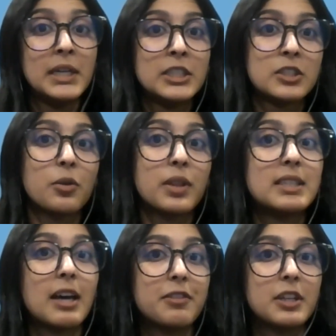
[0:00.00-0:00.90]
So it
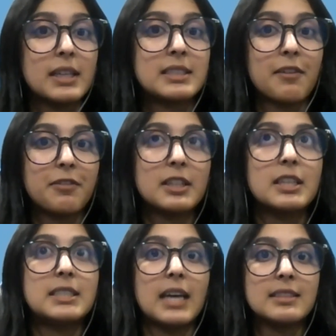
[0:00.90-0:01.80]
definitely
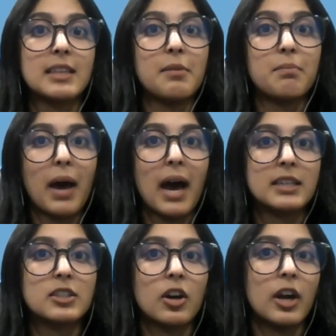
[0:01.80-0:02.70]
does
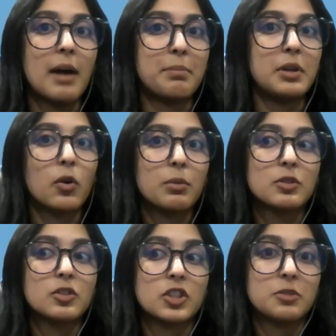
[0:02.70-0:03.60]
impact our happy
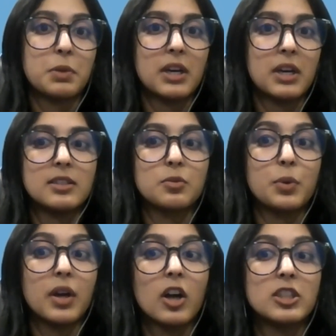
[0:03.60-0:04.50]
hormones, just because
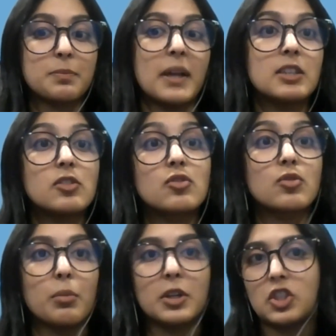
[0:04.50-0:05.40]
we are spending
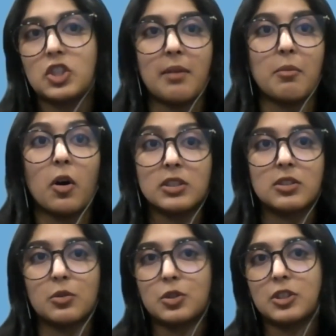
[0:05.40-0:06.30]
so much time on
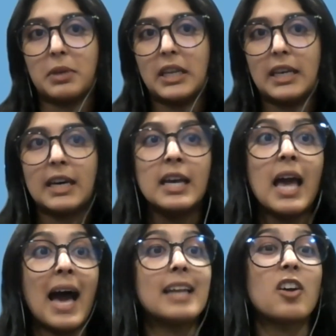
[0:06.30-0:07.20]
social media
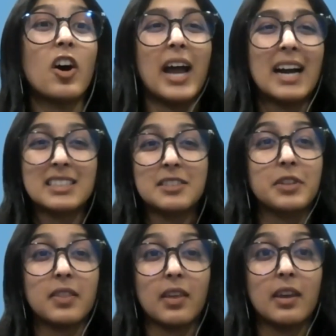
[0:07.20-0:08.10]
and not
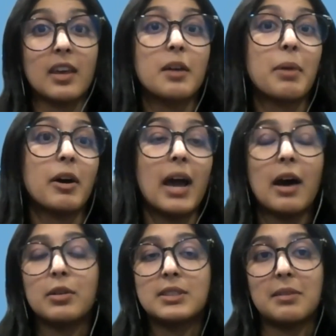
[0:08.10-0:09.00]
actively thinking about
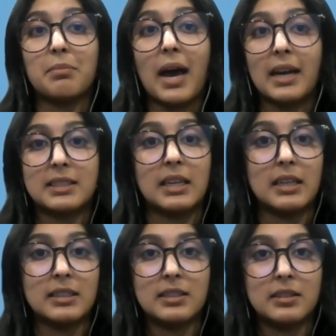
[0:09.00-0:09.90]
how it's impacting
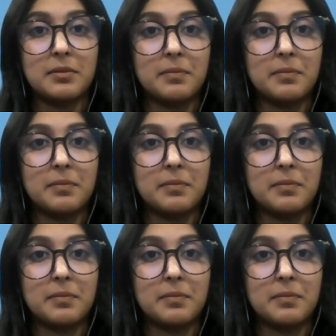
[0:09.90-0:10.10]
us.